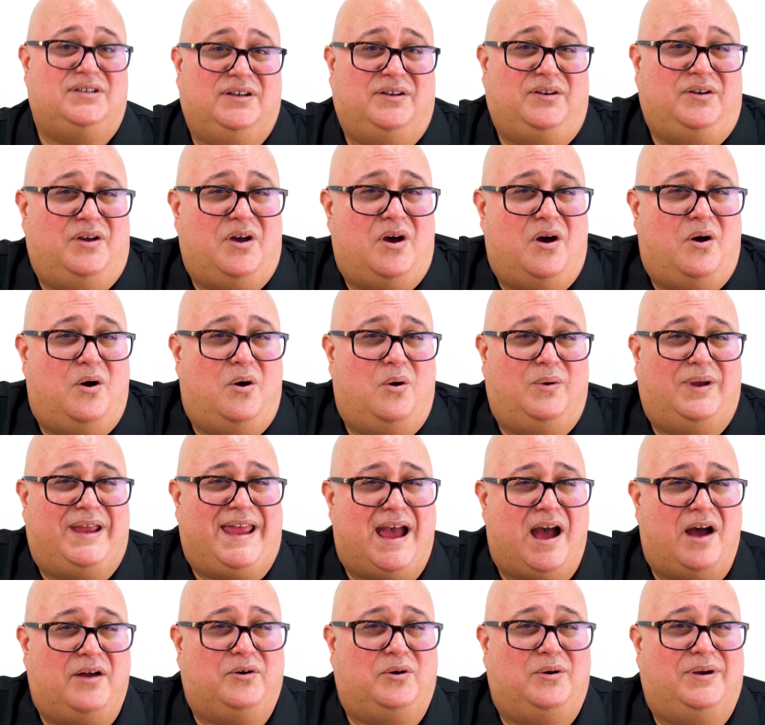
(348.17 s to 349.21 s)
to go
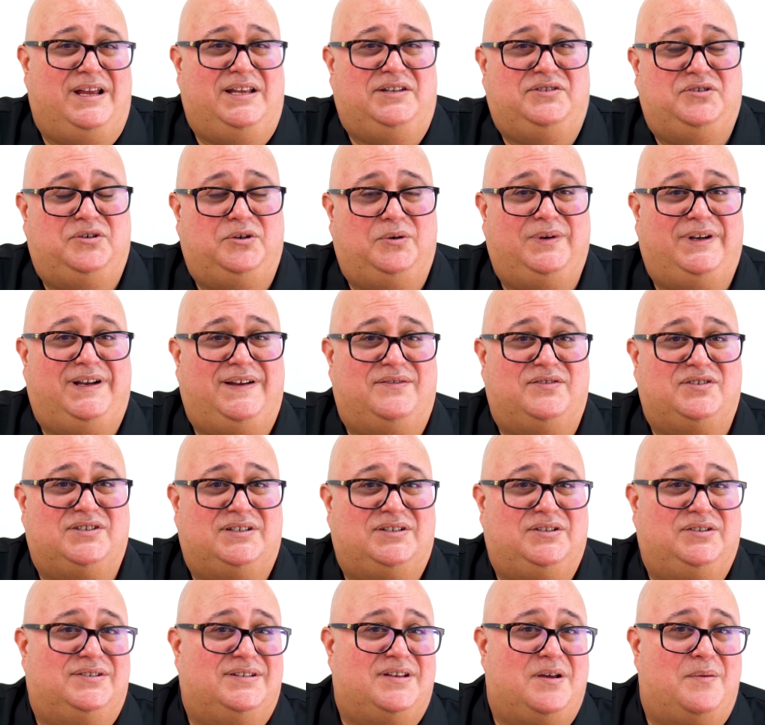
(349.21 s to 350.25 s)
counterintuitive
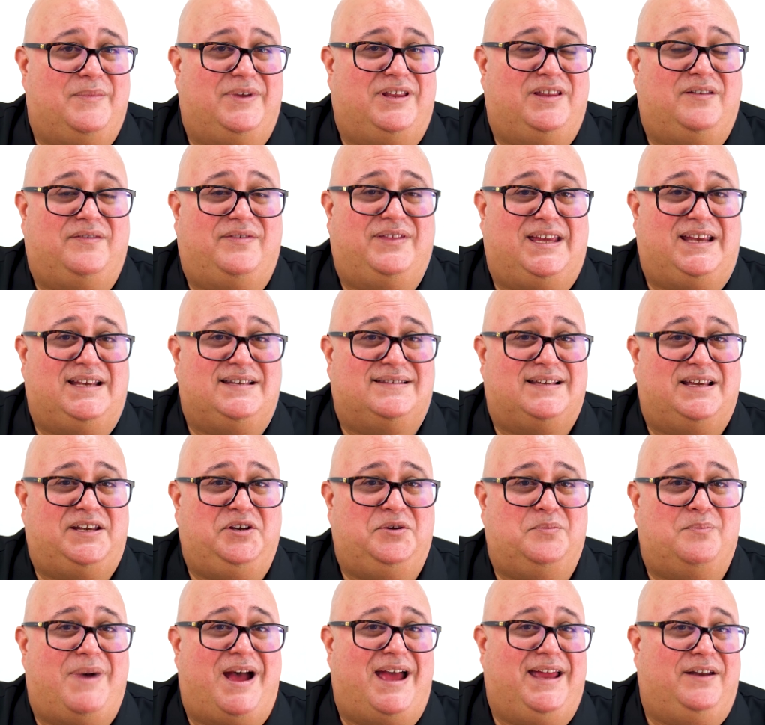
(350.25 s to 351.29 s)
to some of the things that
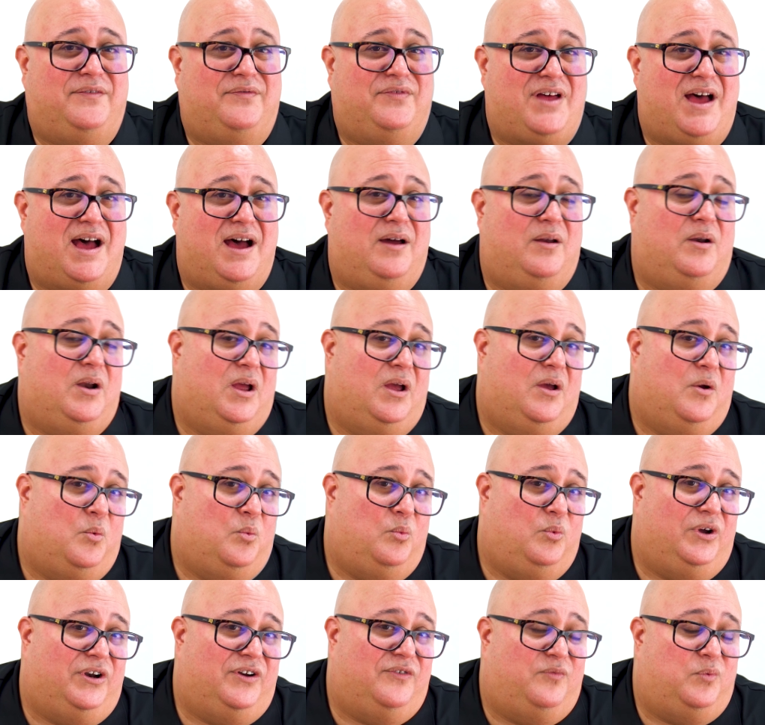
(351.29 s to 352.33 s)
you might have thought
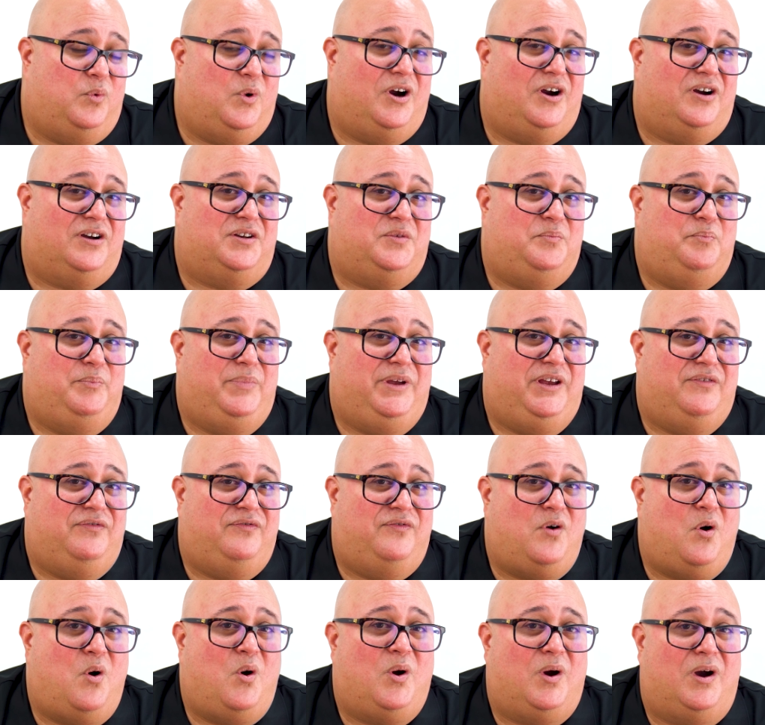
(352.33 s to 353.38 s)
would have worked
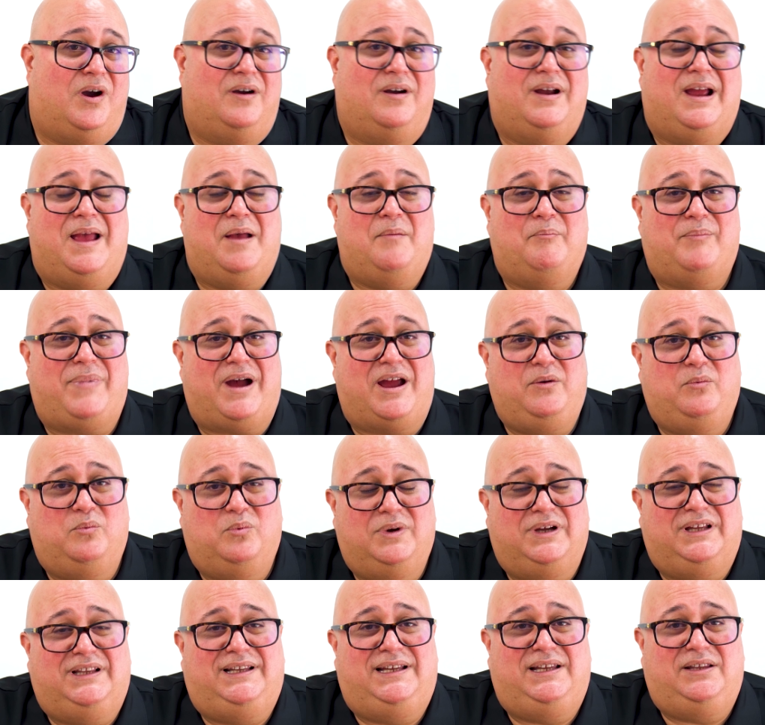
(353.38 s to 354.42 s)
before by
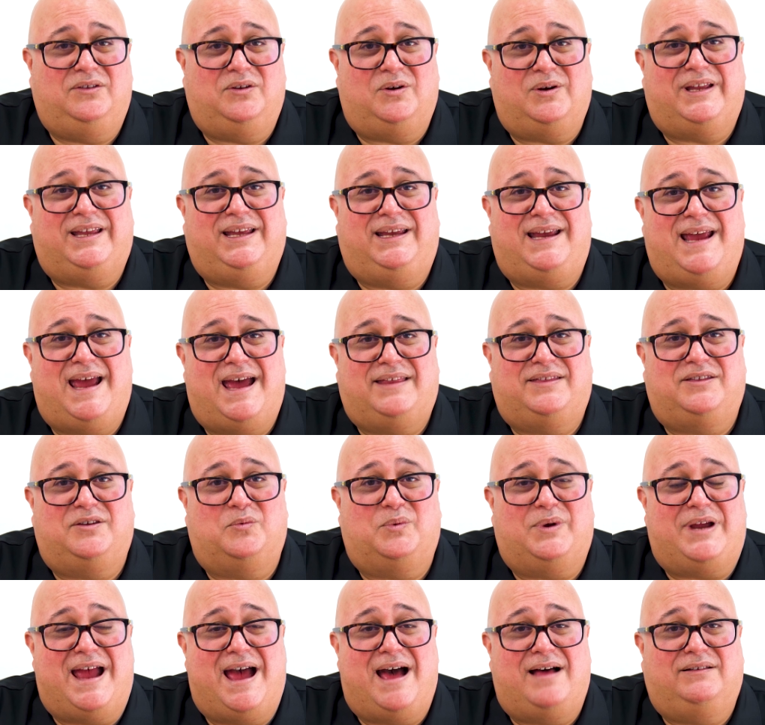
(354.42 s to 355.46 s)
really looking at the
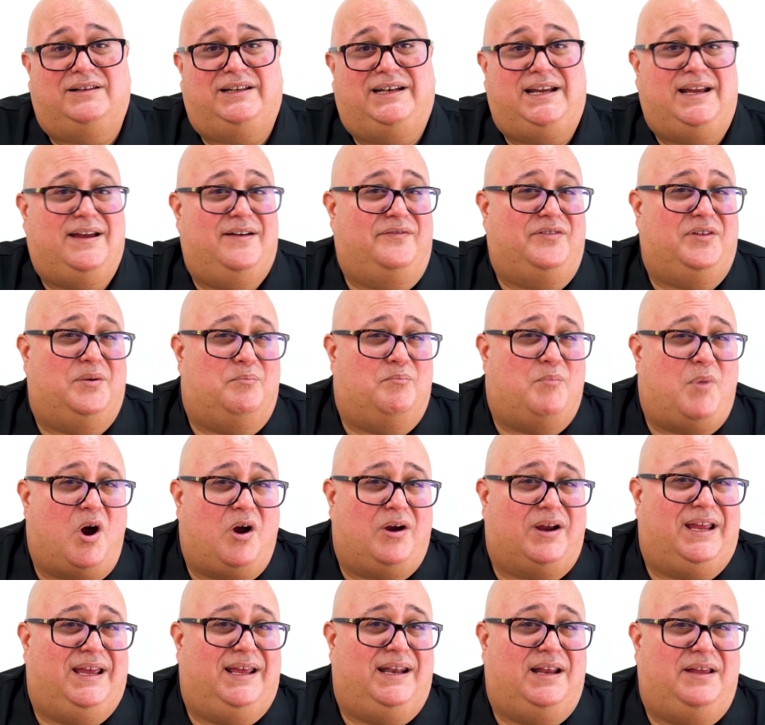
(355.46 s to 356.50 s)
reality of the
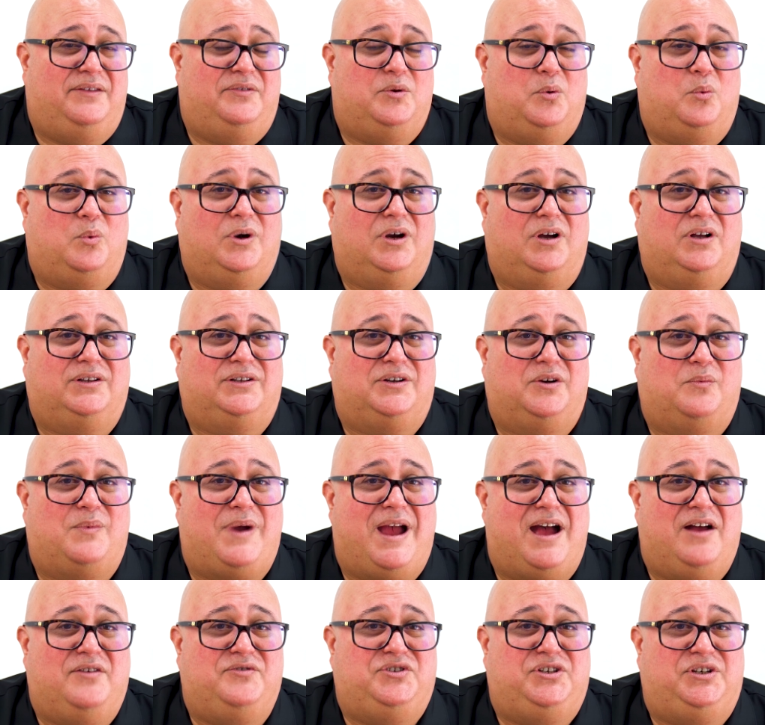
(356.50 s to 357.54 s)
market and the world
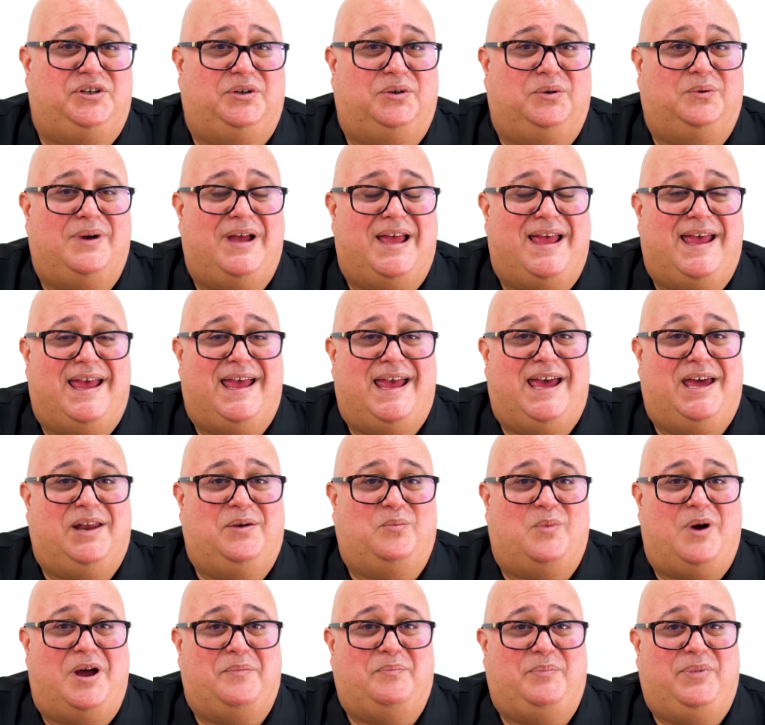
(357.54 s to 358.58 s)
around you
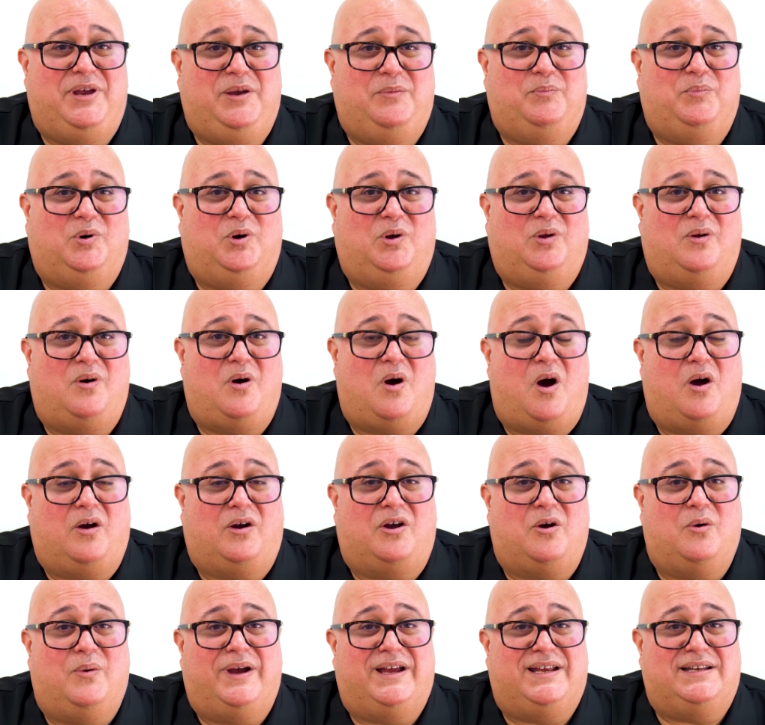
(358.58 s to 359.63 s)
and what people are
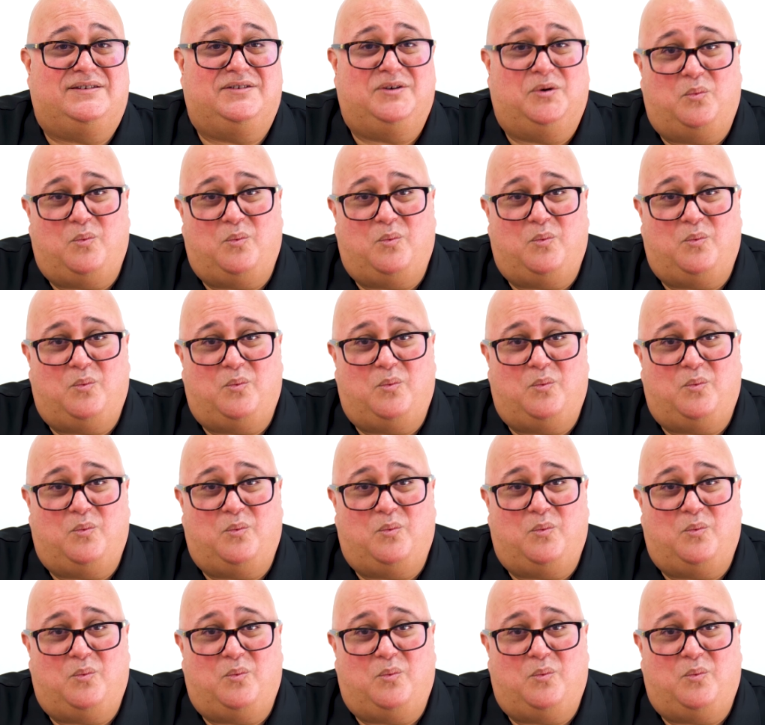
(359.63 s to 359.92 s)
going to